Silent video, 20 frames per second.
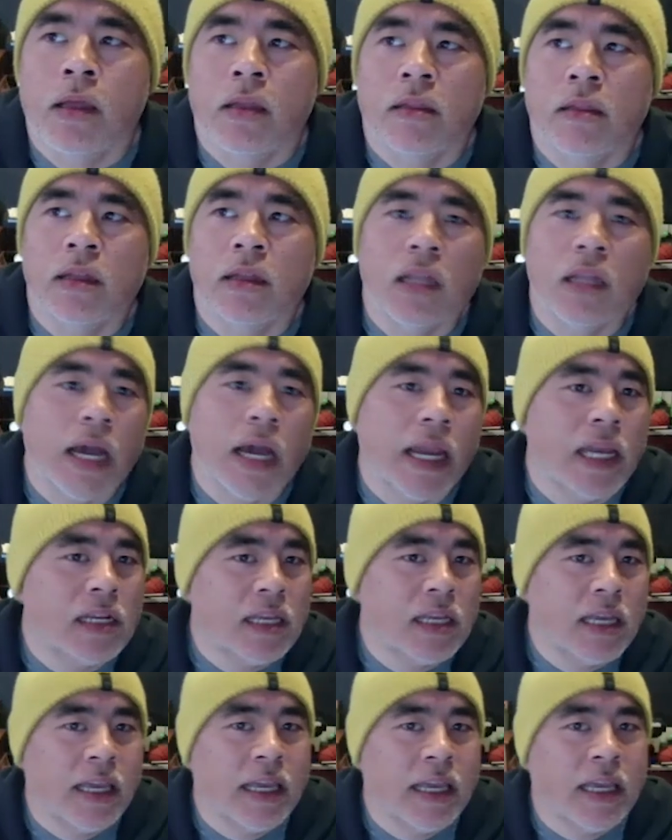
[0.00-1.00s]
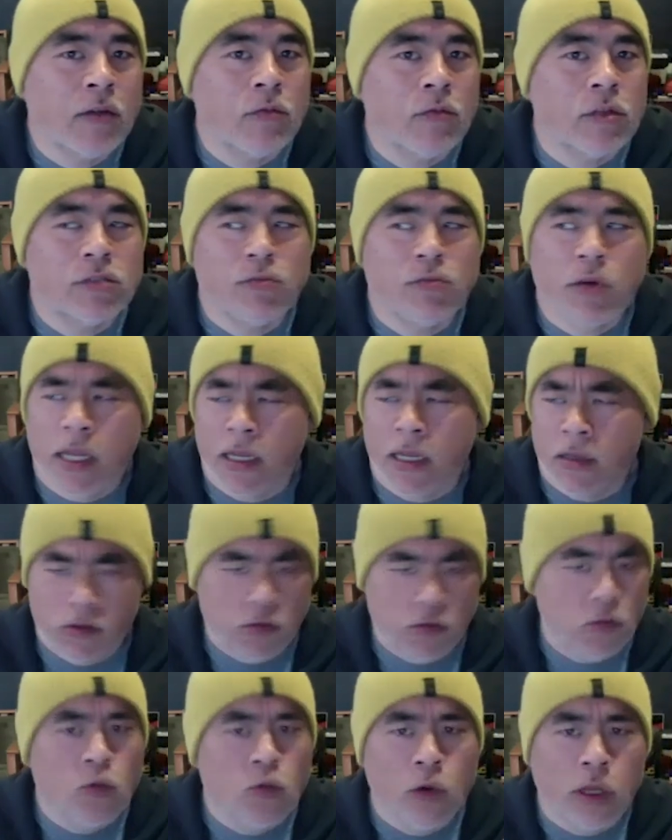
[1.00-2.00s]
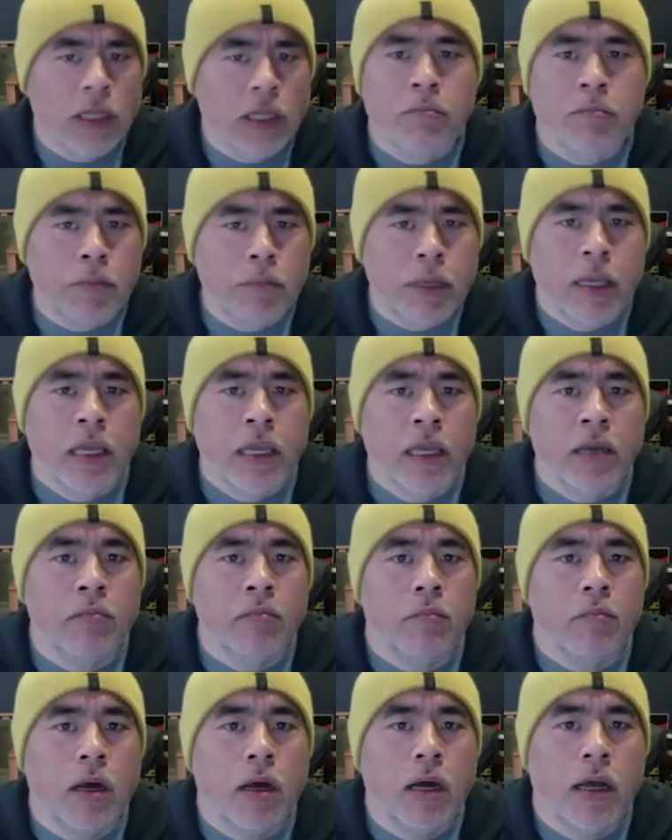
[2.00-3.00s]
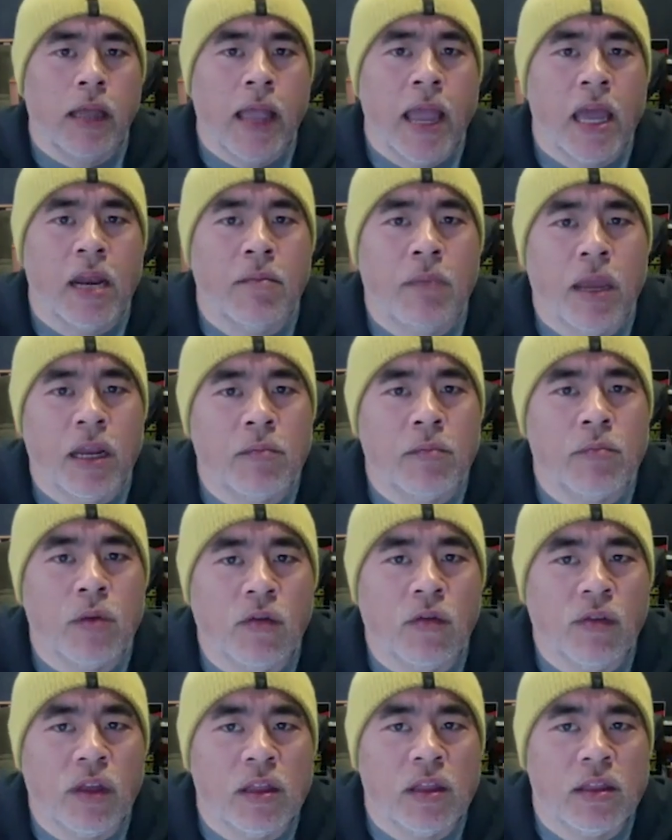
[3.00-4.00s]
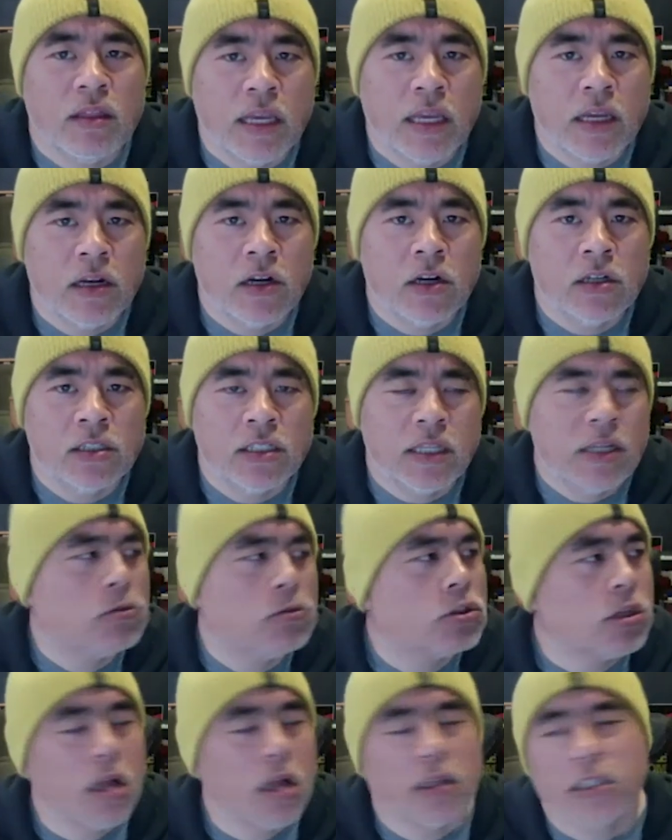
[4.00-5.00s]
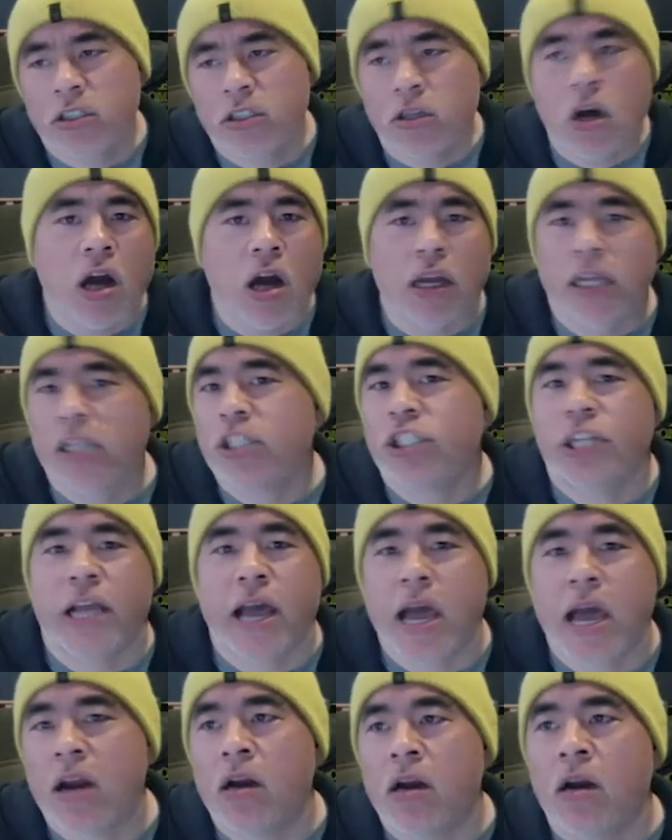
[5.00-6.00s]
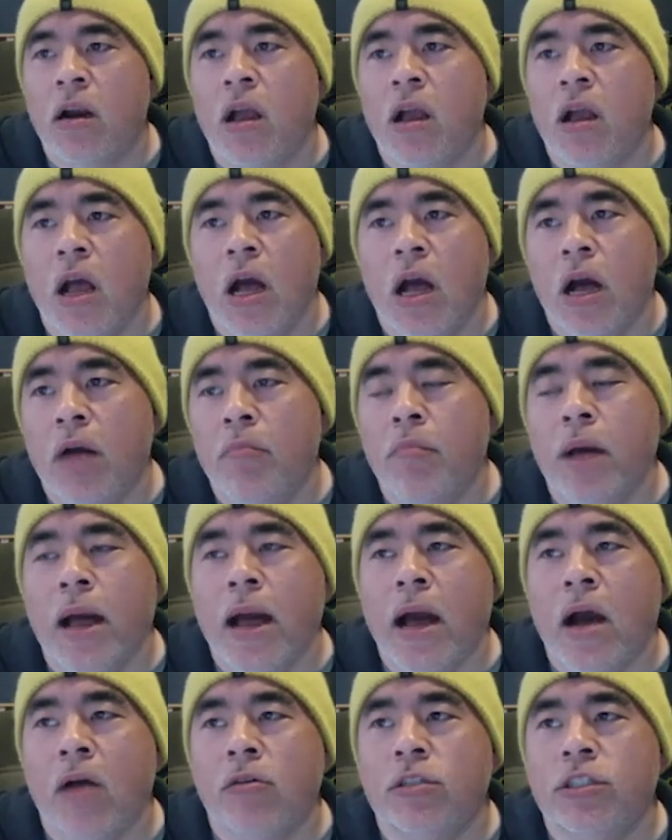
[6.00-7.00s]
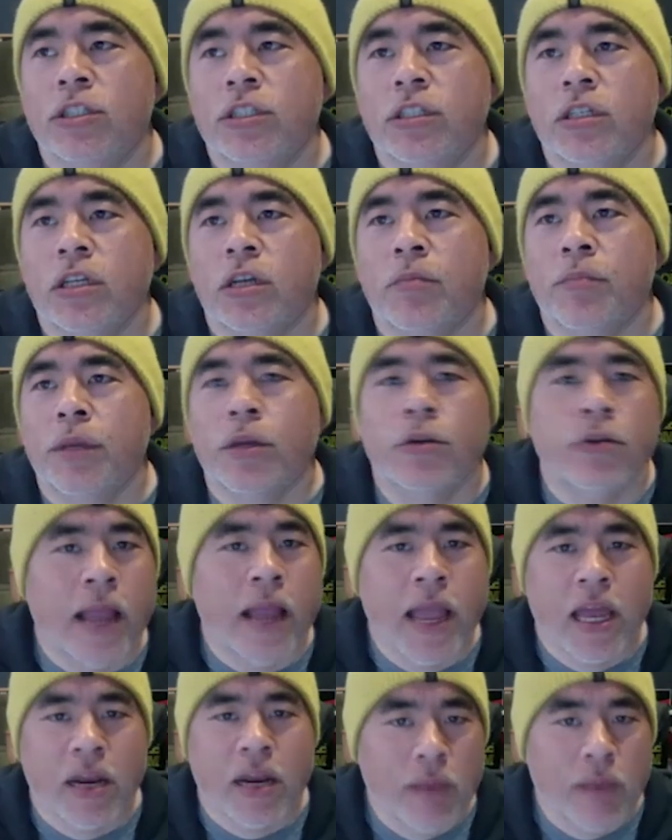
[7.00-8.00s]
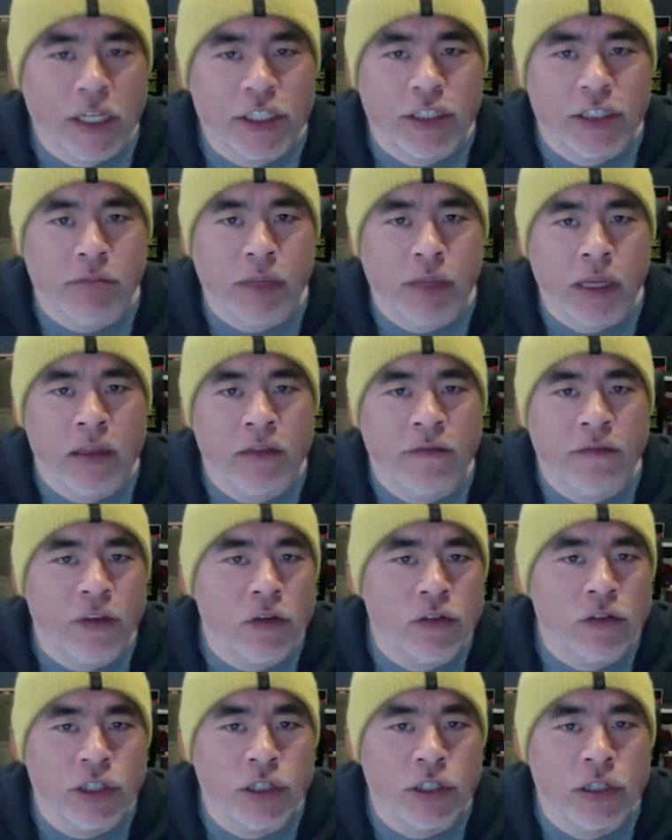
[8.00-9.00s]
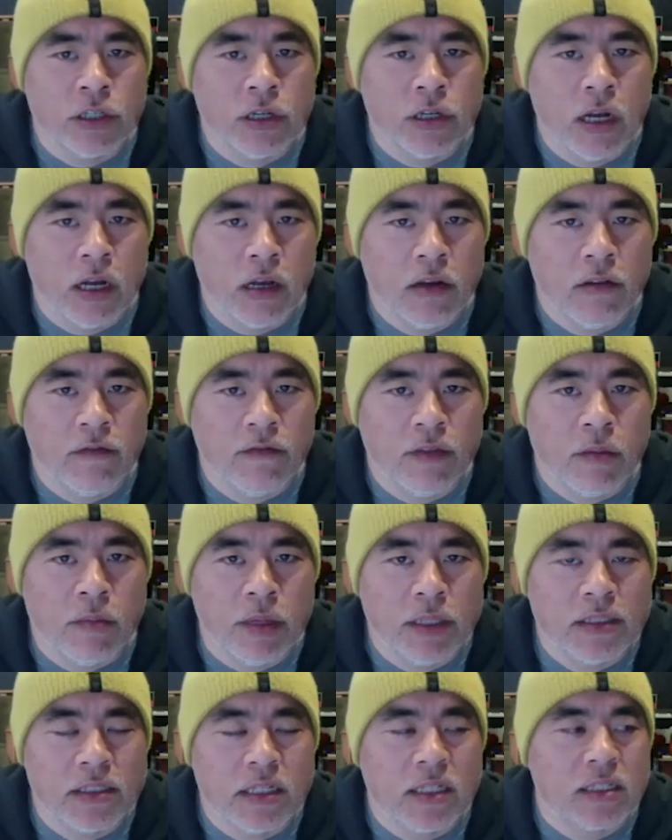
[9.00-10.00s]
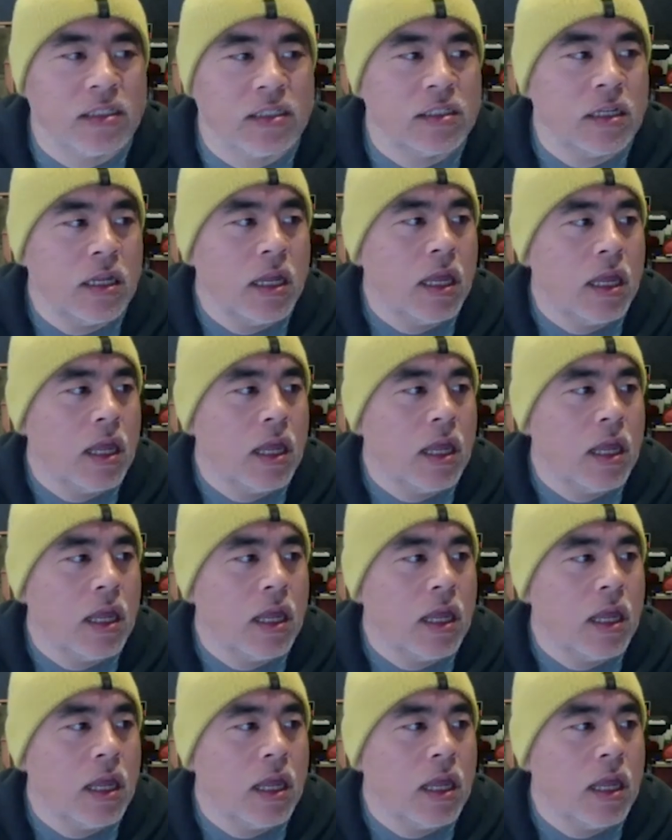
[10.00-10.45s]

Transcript: The Lion King was like the really big animated movie in the theaters. And there was all this talk and chatter about computer animation being the future of the business.